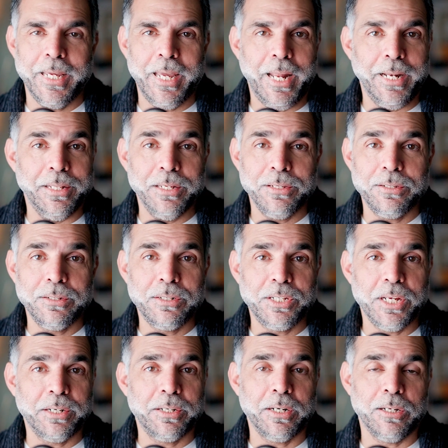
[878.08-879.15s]
And this is
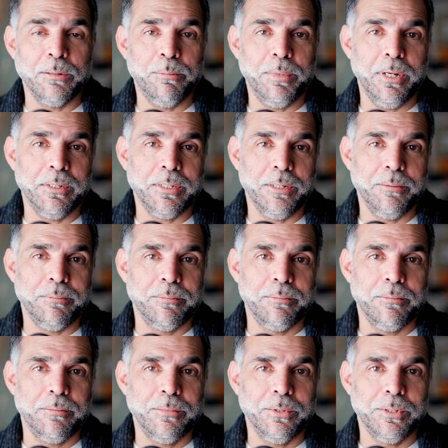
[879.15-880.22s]
checked at compile time.
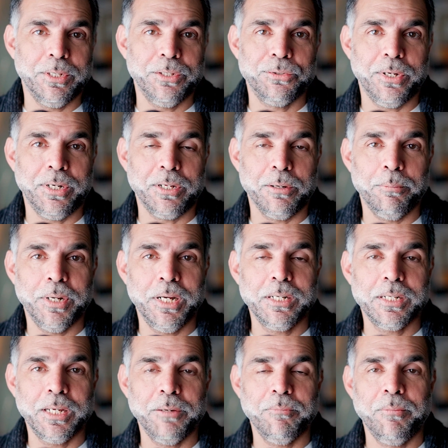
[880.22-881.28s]
Okay, so at
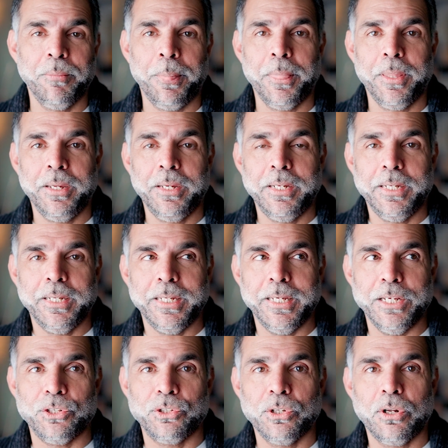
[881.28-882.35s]
compile time,
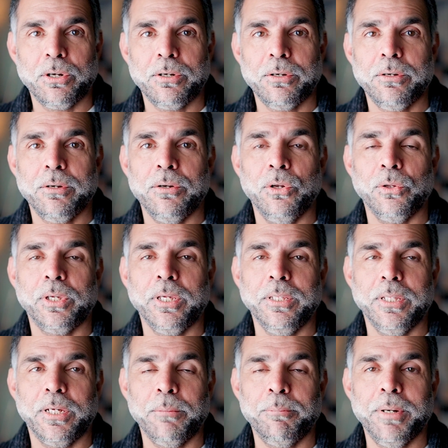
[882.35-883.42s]
it's not
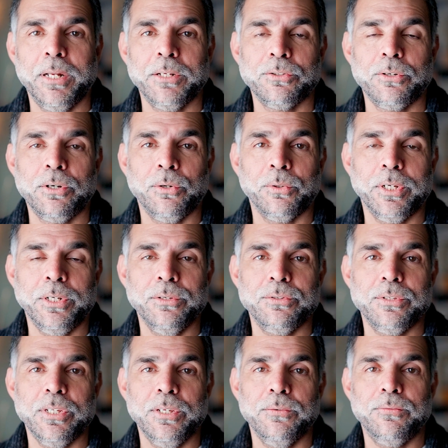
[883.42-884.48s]
looking, the compiler is not looking to
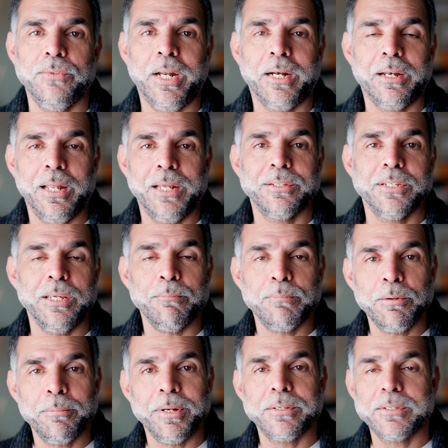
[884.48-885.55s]
see if that class
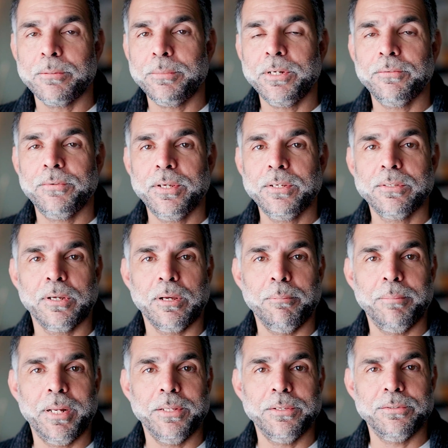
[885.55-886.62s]
implements some interface. The
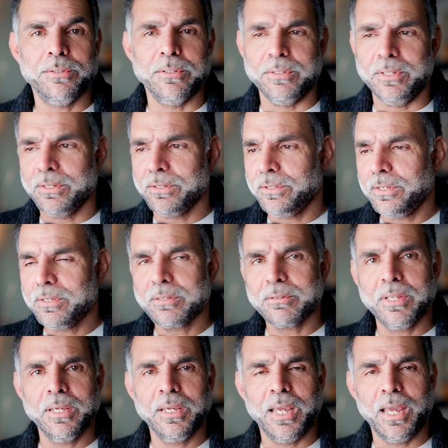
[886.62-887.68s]
compiler just says, does this
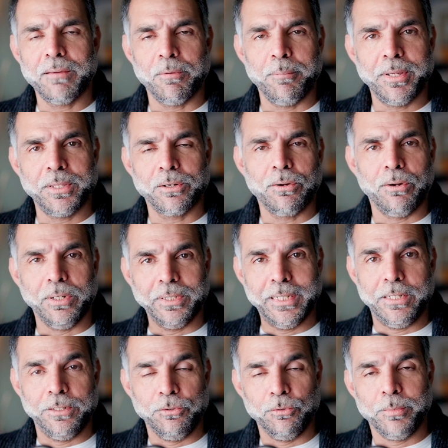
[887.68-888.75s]
thing have a method called
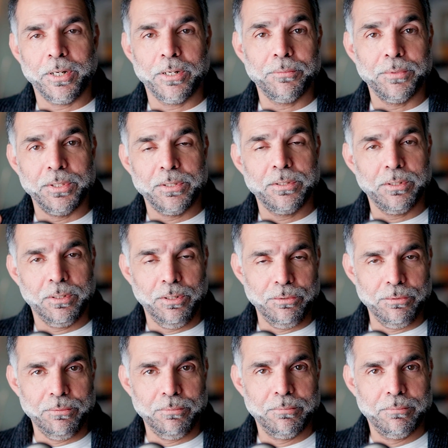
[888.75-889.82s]
get enumerator with this
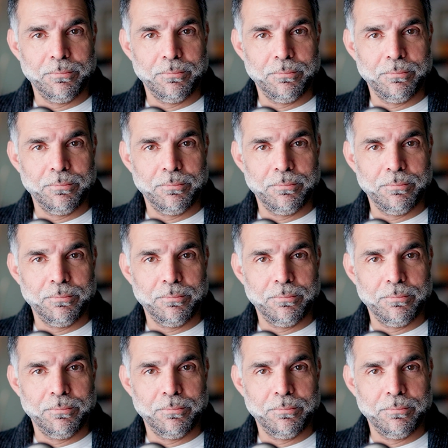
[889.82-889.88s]
signature?